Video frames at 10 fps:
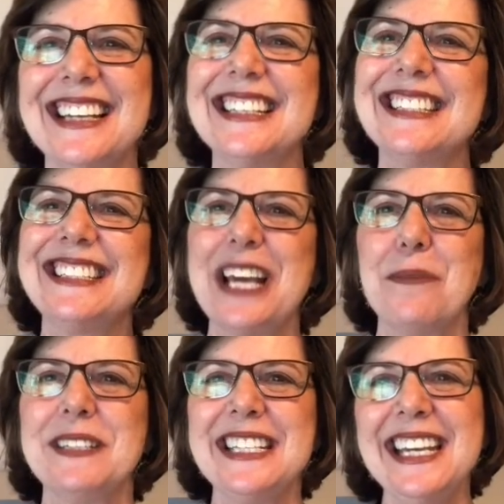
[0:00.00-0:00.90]

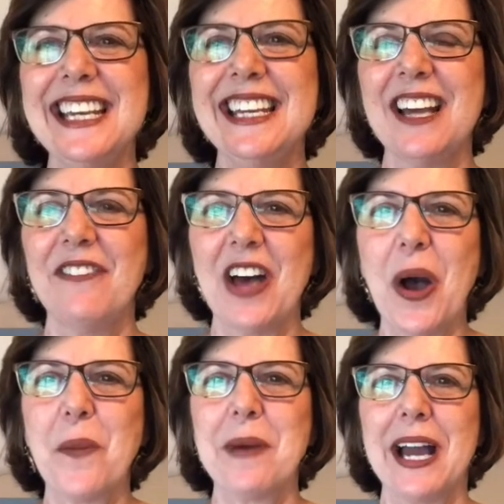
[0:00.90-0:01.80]
Step 10 of the
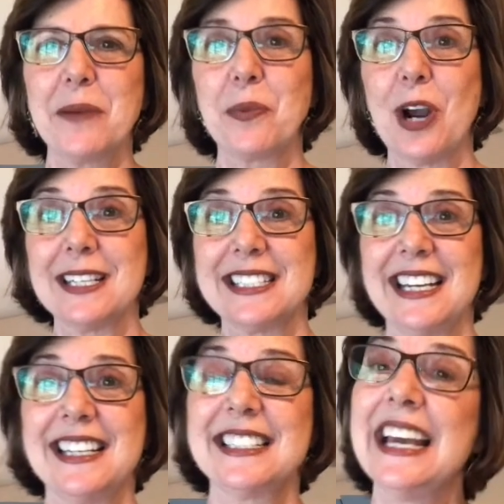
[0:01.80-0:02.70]
home buying
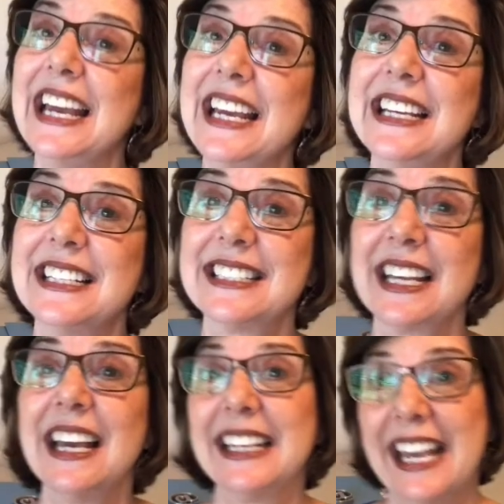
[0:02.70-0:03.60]
process is
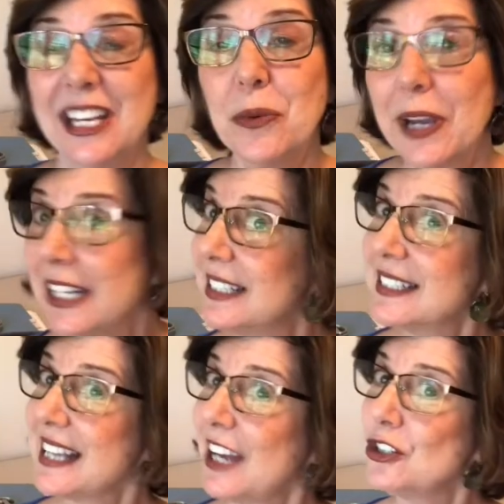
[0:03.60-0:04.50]
getting ready to
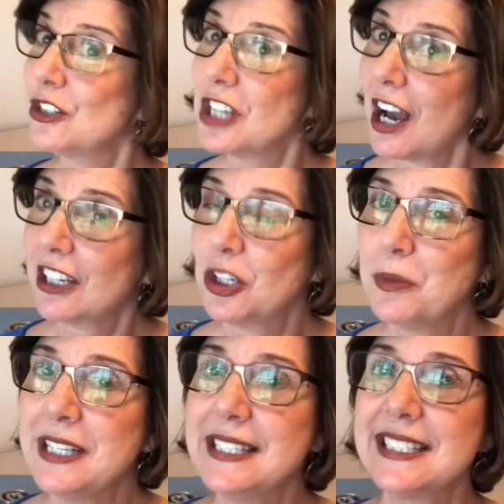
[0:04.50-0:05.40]
sign your
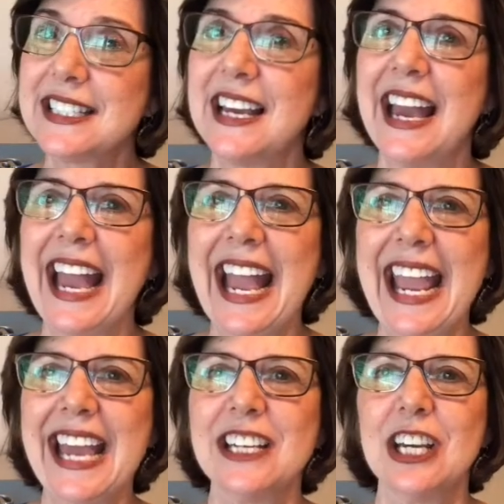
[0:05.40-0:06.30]
documents
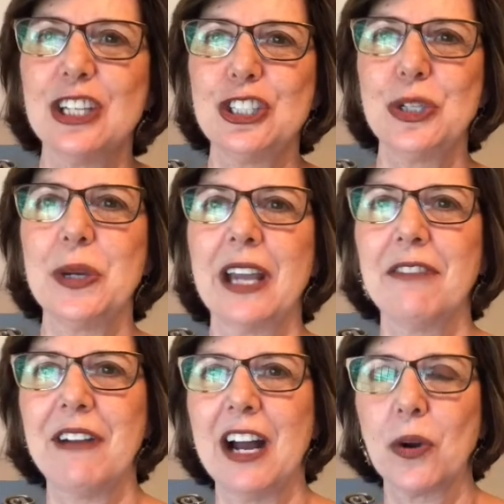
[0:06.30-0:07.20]
and doing a
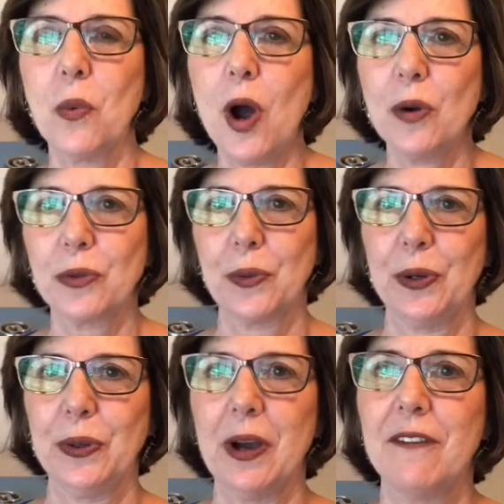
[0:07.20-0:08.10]
final
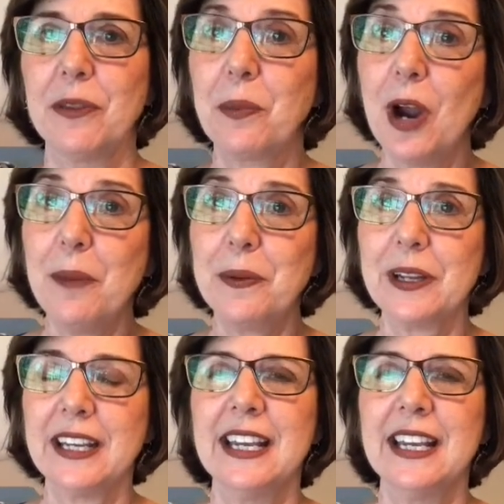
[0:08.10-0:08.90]
walkthrough of the property.